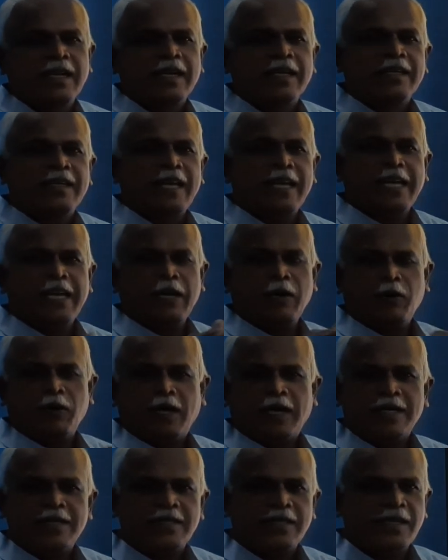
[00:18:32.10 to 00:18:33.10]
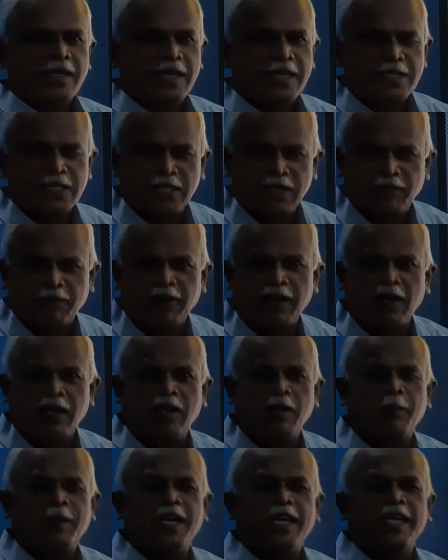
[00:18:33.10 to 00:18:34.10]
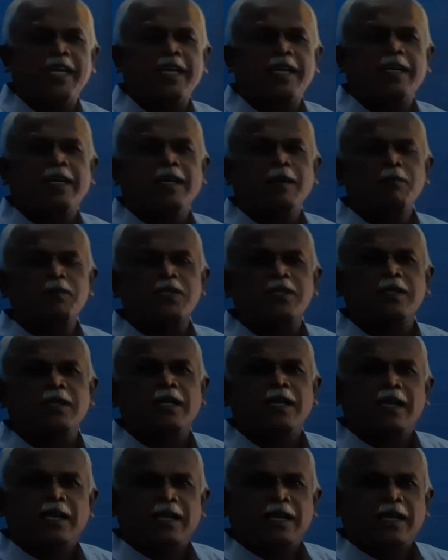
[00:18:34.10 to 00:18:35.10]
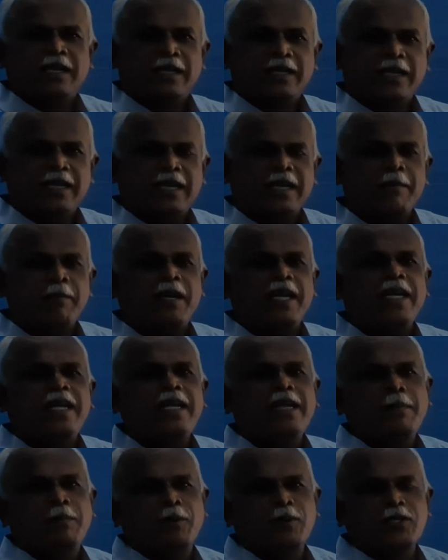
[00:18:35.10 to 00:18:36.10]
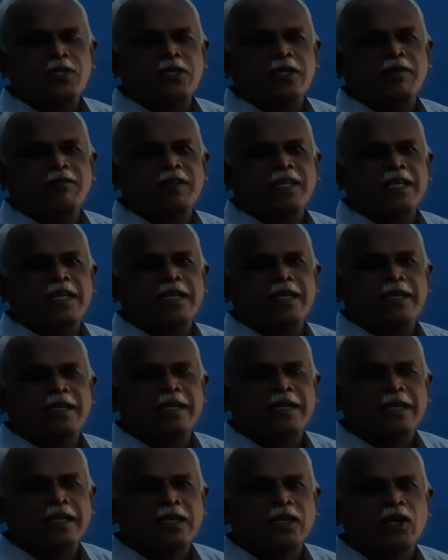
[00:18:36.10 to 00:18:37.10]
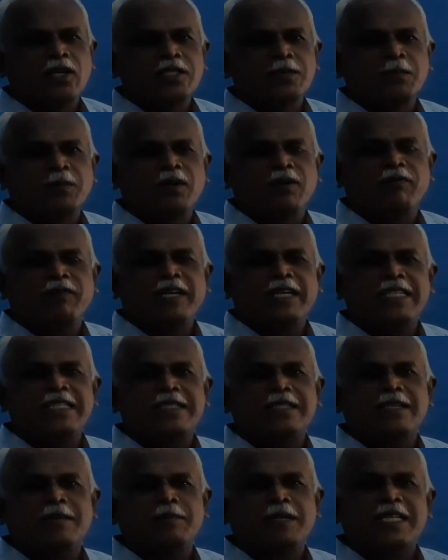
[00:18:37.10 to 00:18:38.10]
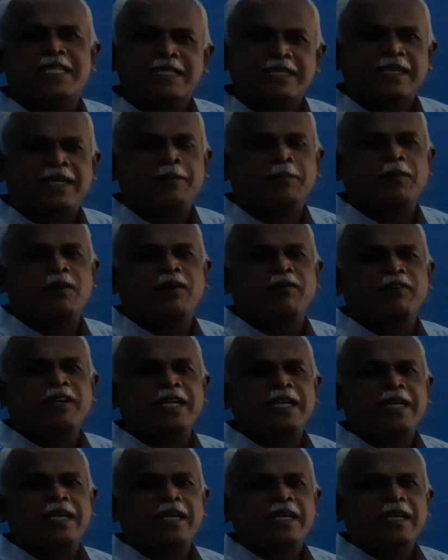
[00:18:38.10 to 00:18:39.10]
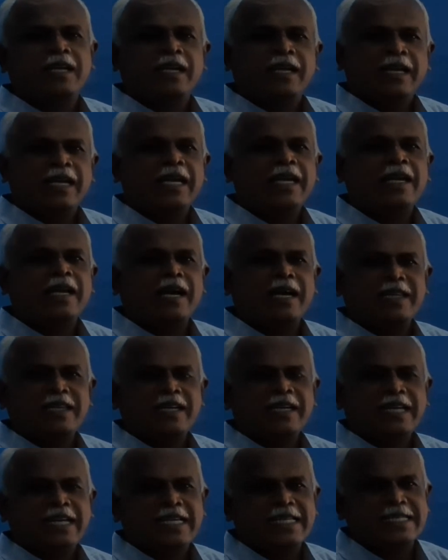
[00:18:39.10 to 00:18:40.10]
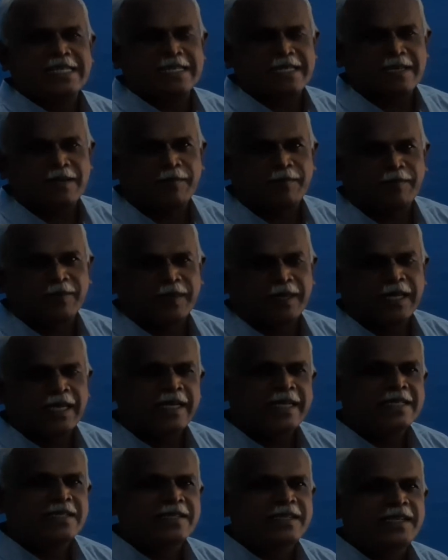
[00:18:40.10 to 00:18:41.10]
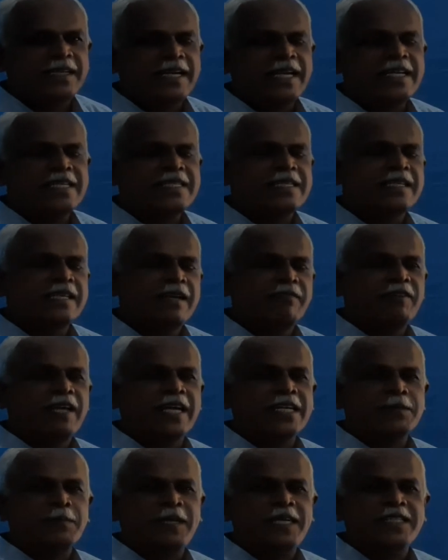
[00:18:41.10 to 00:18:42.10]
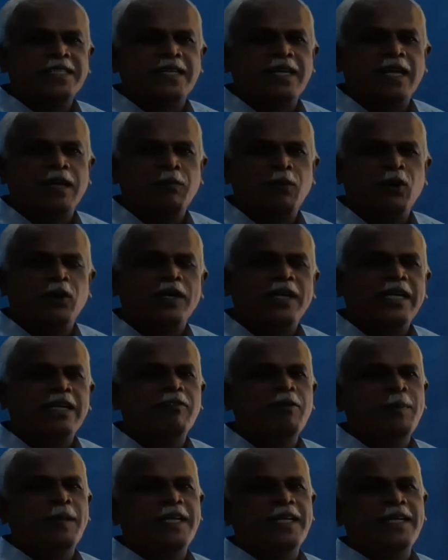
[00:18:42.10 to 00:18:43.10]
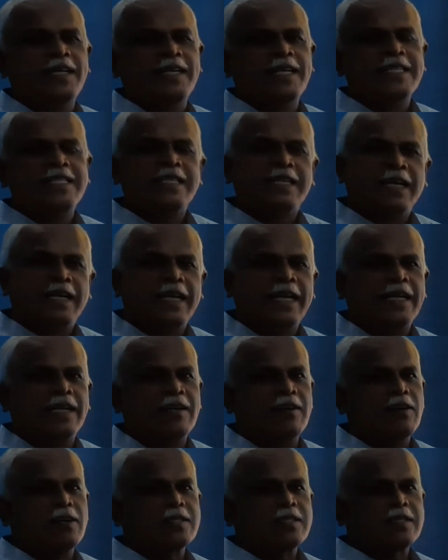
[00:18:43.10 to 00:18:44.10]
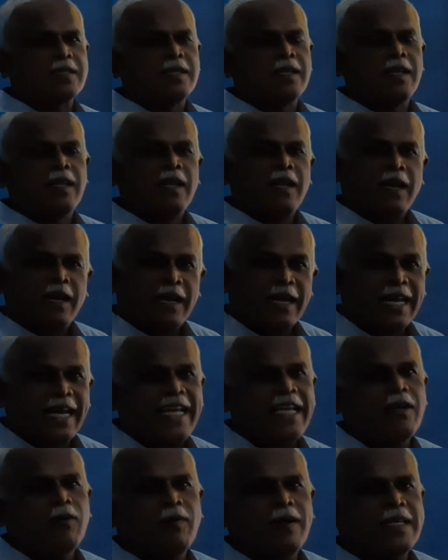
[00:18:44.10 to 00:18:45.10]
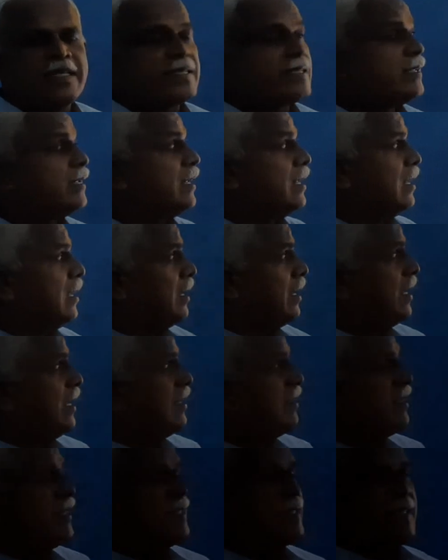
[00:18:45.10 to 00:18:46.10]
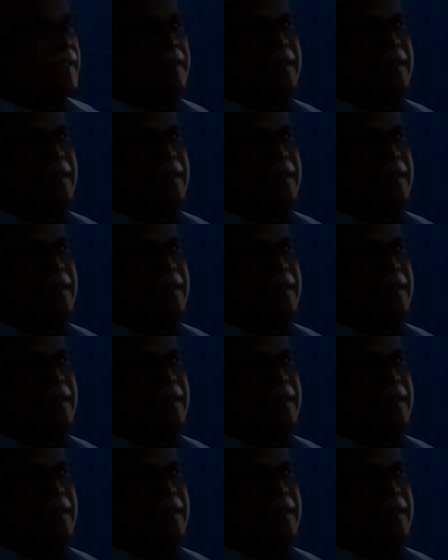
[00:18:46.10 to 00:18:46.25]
taking into consideration of non-operating incomes, the remaining portion of the gross profit is termed as net profit. In other case, it is treated as, if the expenditure are more, it will be treated as net loss. Likewise, in this